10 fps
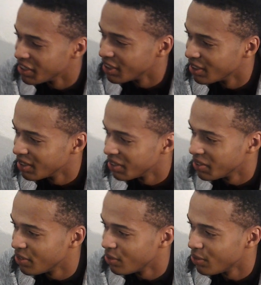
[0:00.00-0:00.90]
deal with
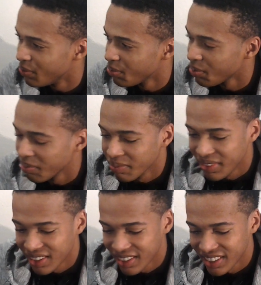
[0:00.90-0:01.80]
every single day on the
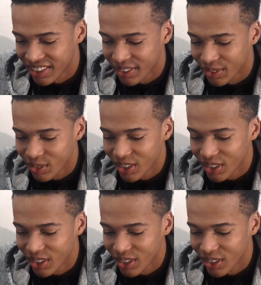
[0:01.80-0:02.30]
court?